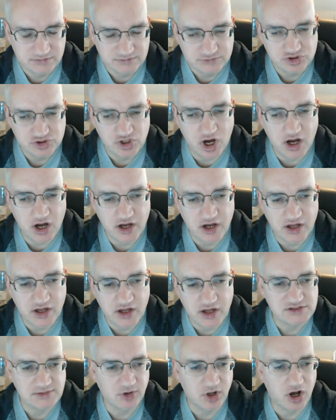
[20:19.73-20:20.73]
talking
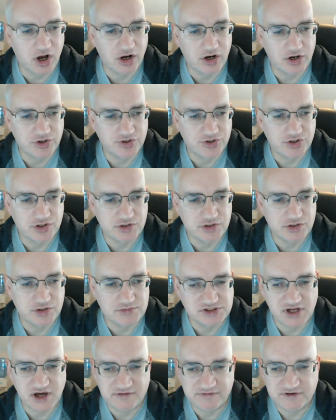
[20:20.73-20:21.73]
some longer term
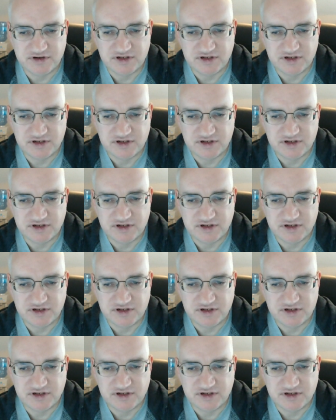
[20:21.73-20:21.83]
stuff,